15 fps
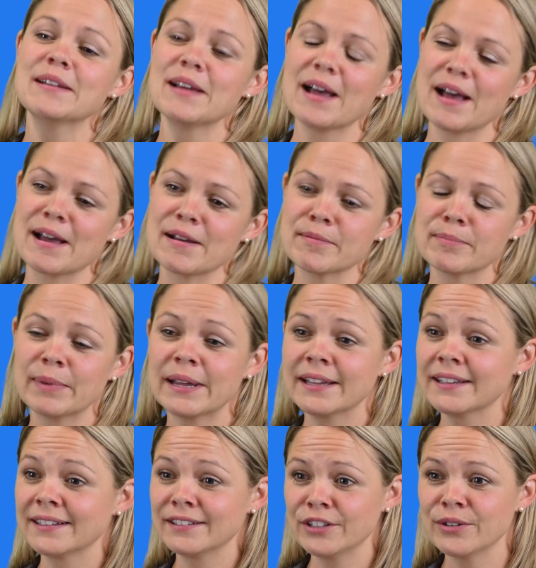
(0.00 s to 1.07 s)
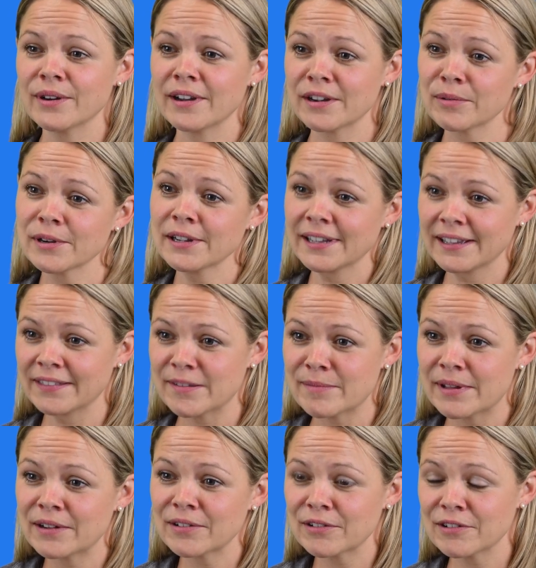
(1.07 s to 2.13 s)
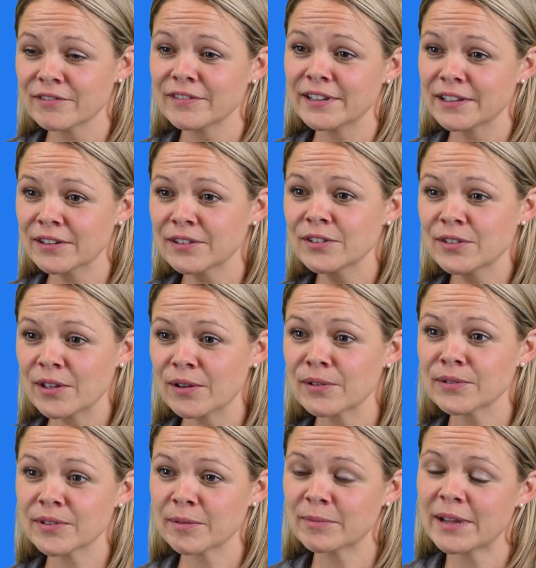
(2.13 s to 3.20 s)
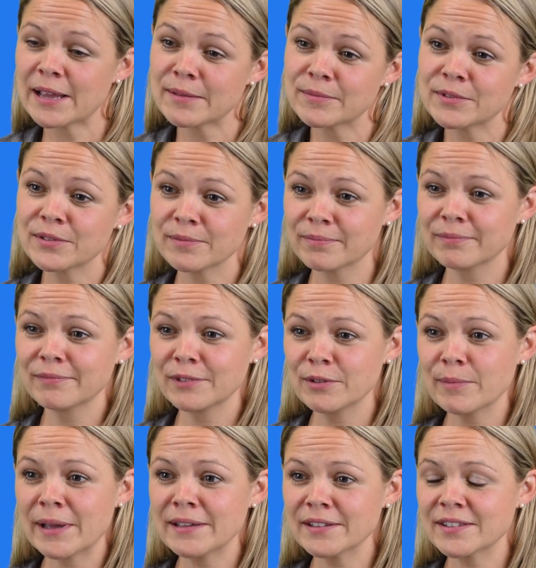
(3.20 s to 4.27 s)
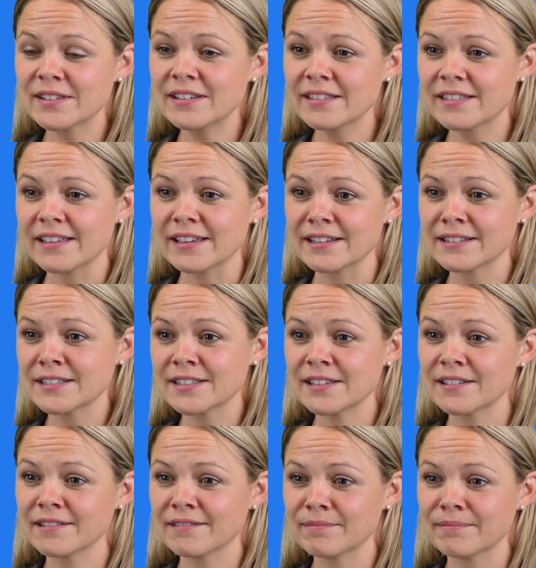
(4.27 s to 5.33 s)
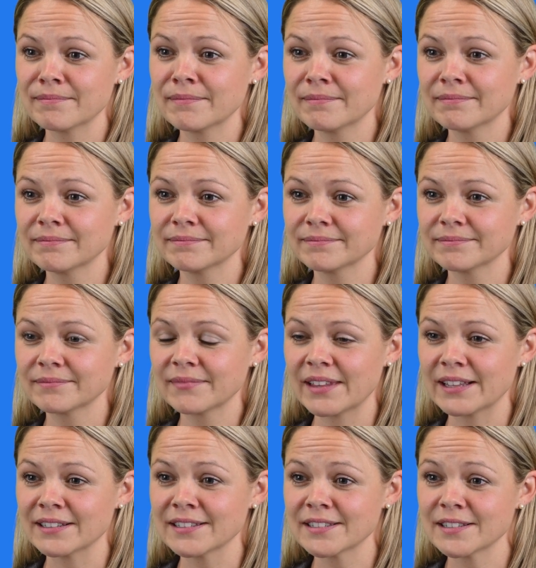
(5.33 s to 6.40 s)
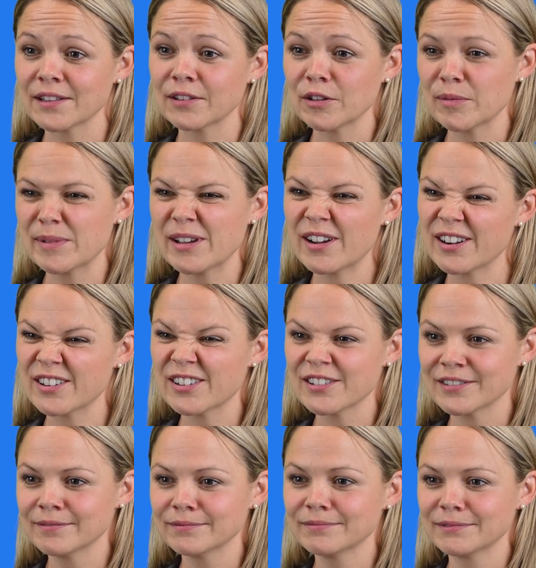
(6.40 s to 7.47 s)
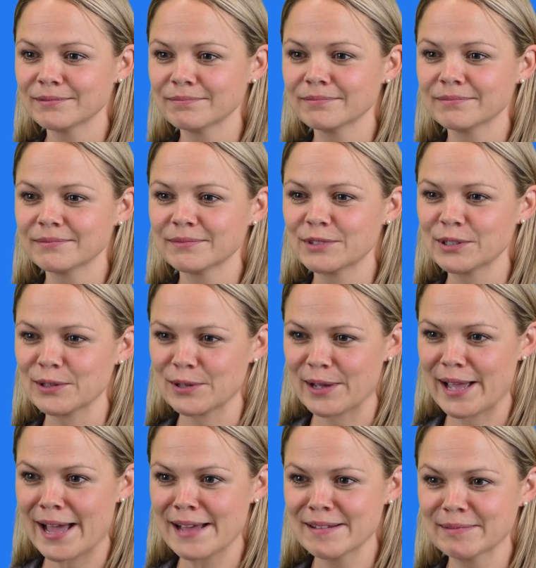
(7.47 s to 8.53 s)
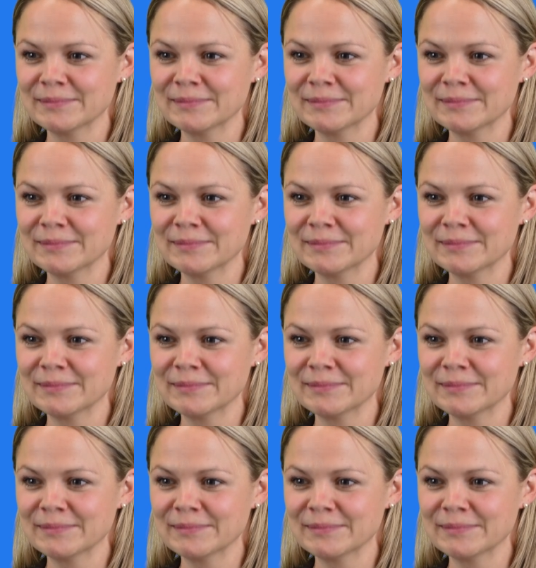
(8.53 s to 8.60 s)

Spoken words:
But you are working in the medical field, so sometimes you might see things that's a little bit harder to look at.